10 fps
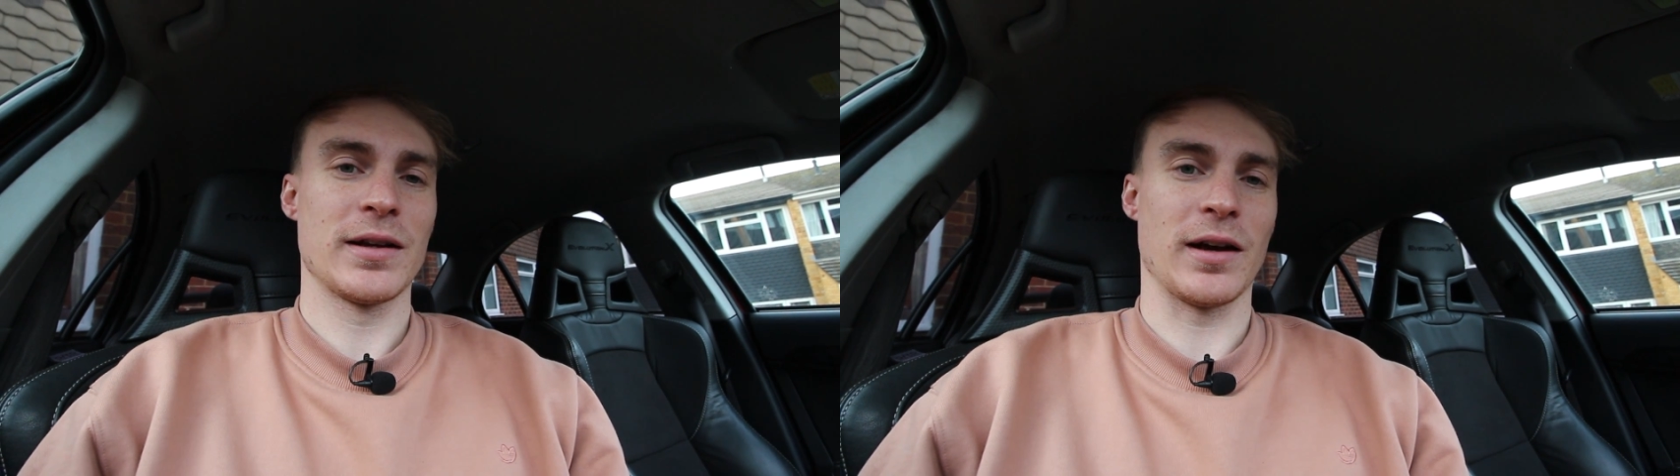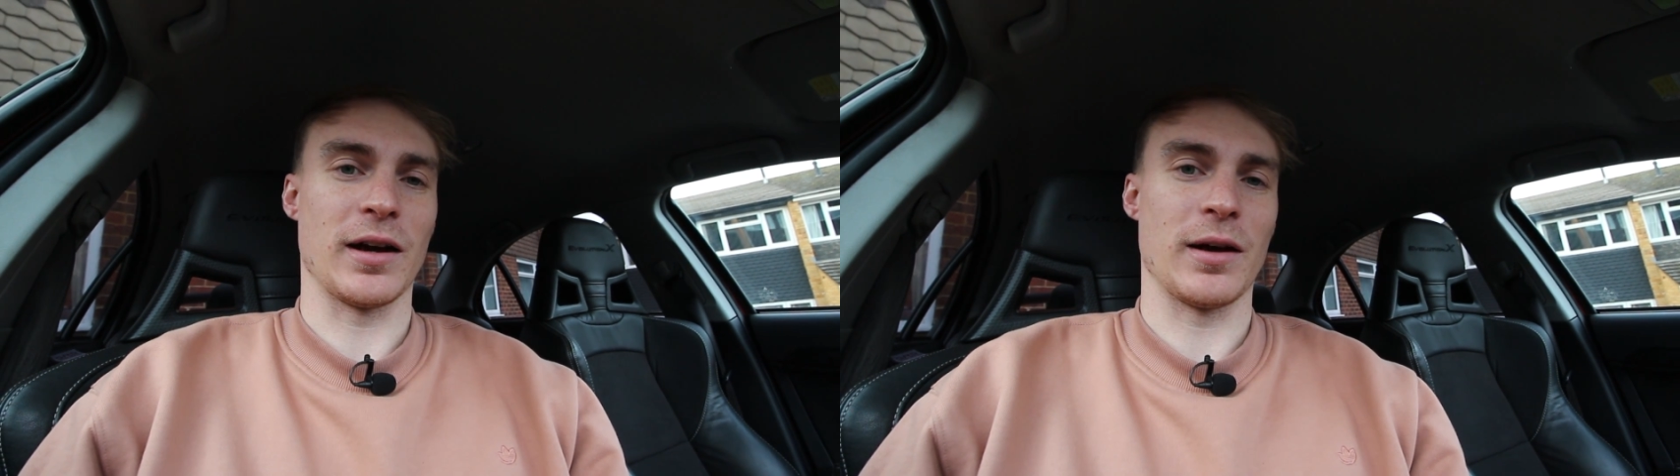
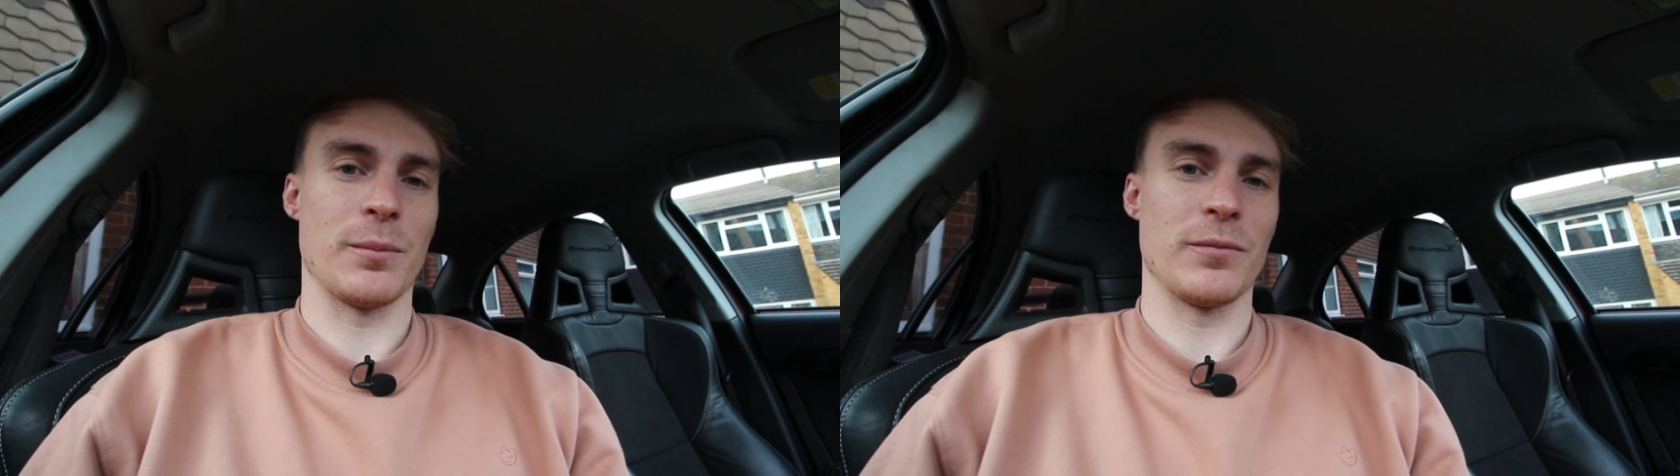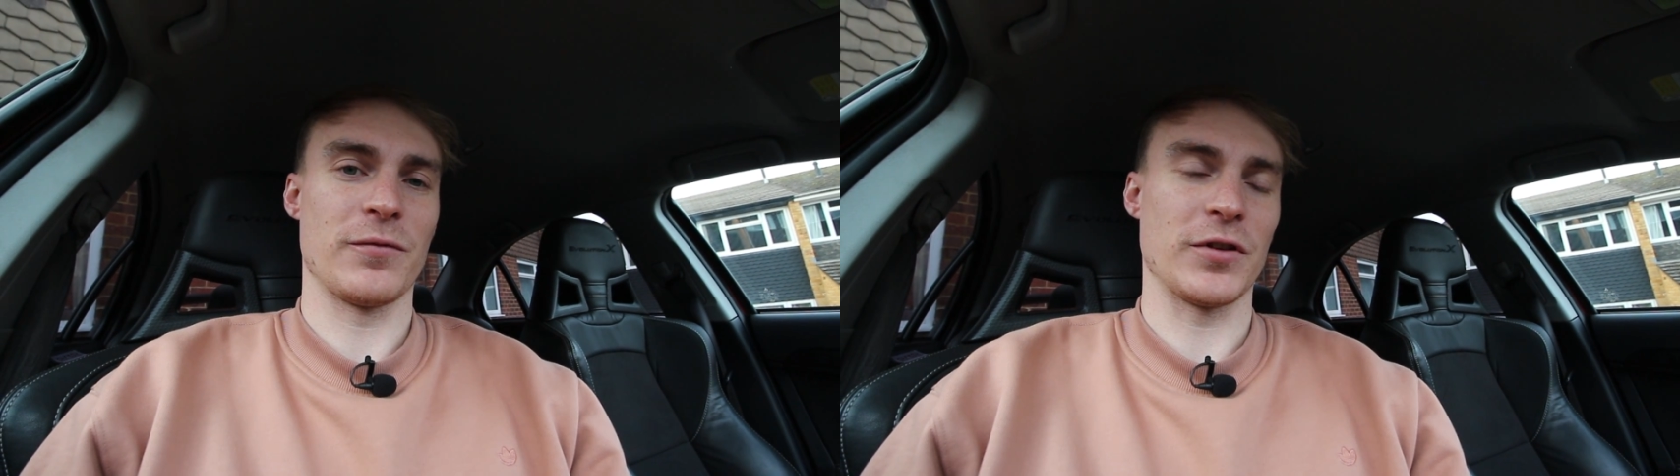
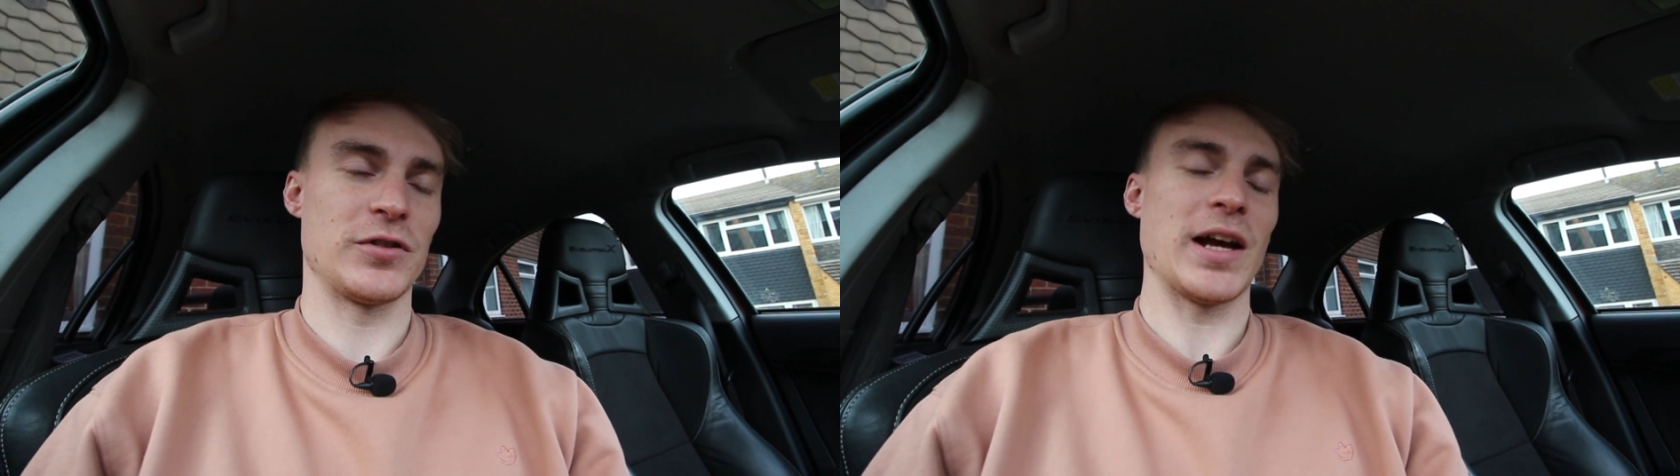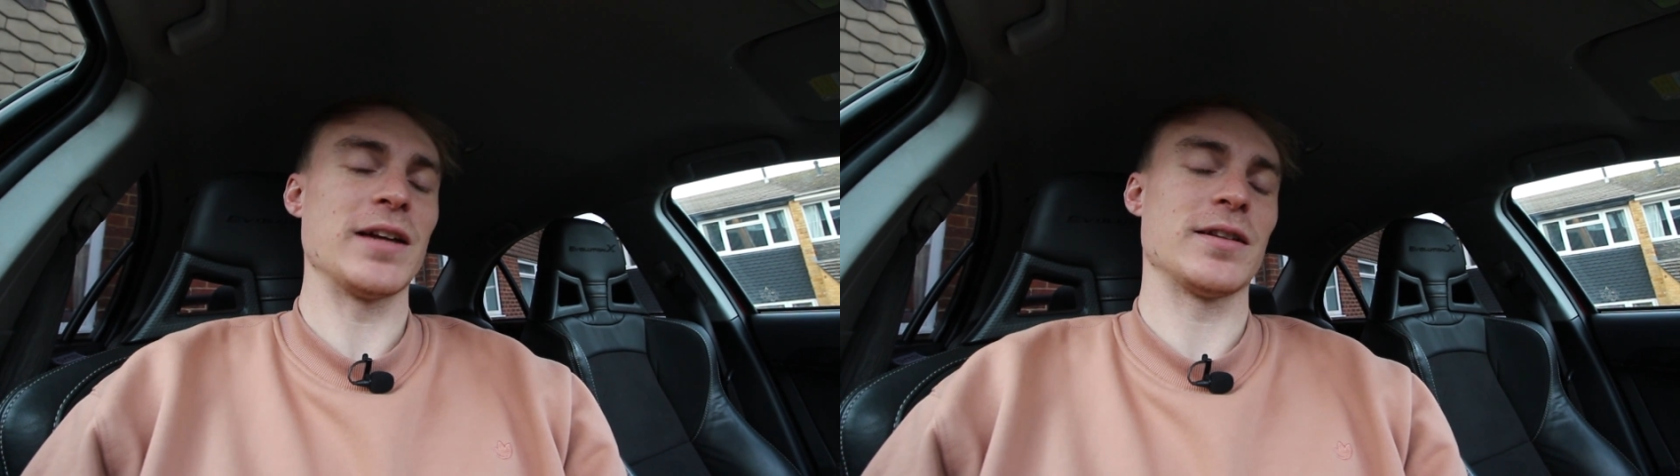for
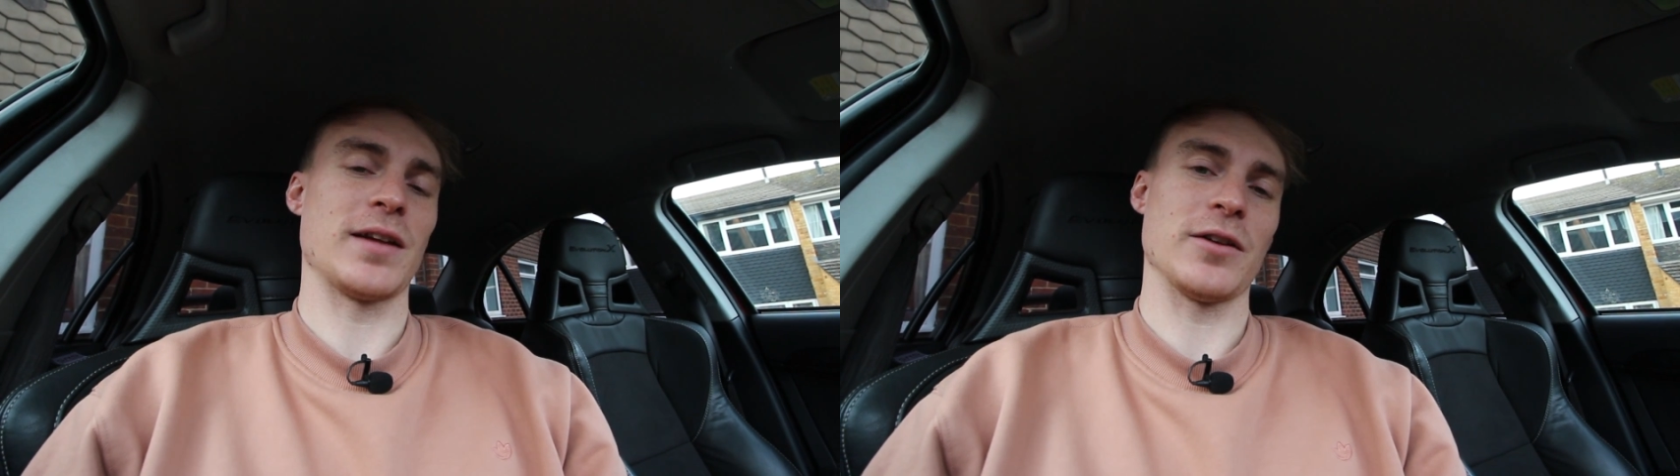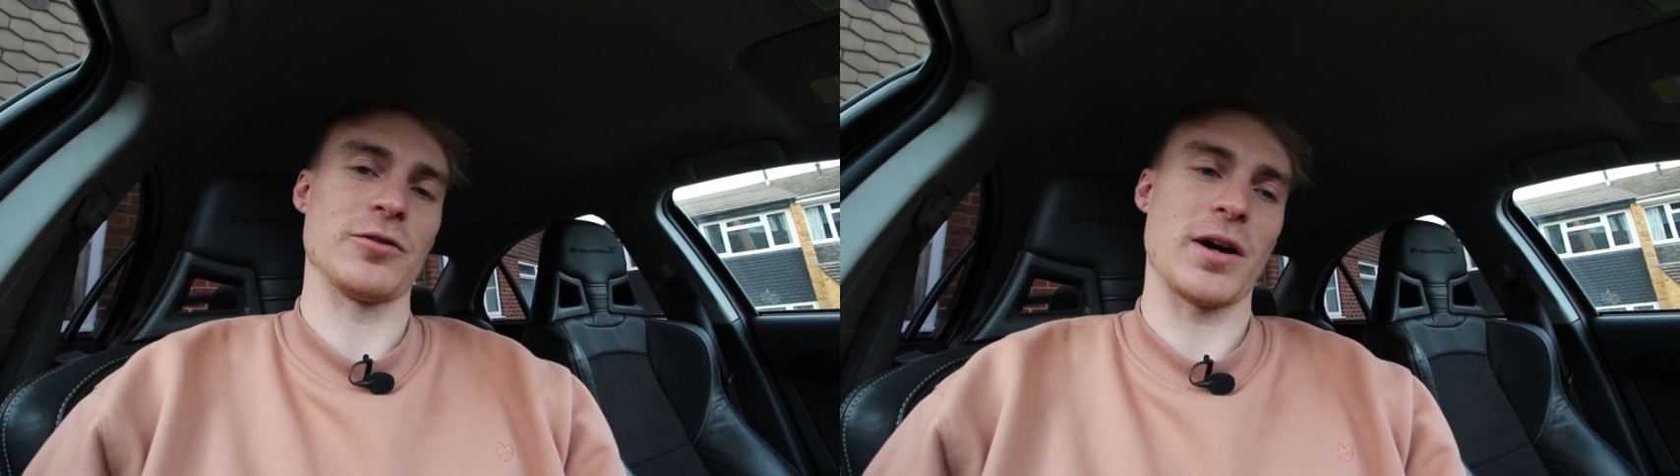
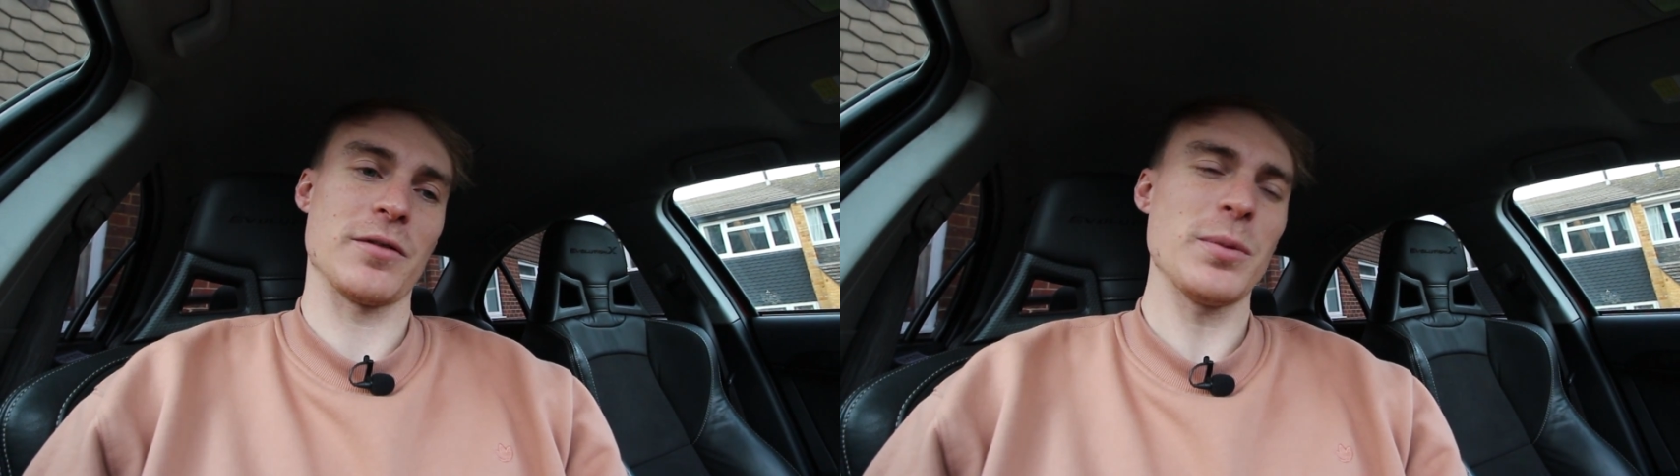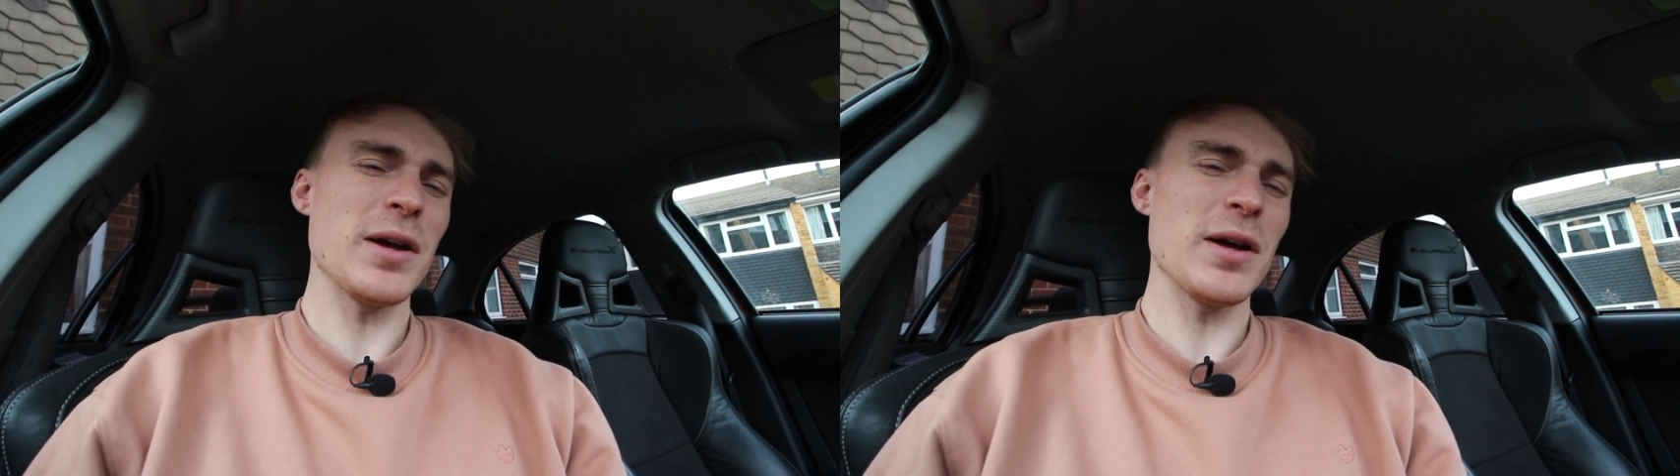day-to-day driving,